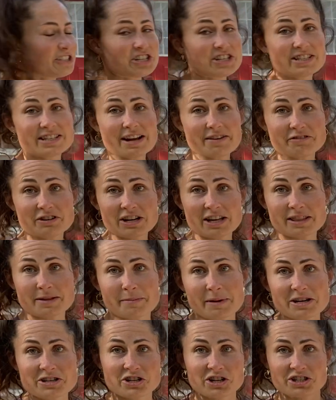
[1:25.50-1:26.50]
She's never done
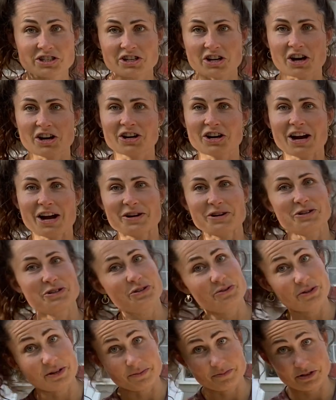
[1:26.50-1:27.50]
them. I just taught her how to
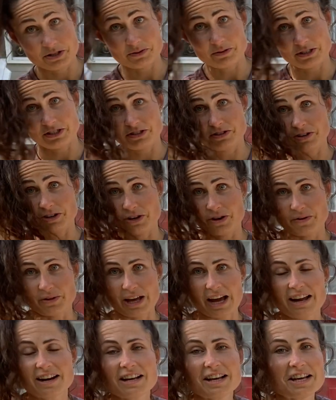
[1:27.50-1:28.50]
do them. She wants you to know
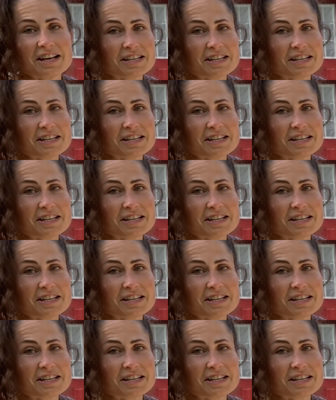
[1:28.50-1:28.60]
that.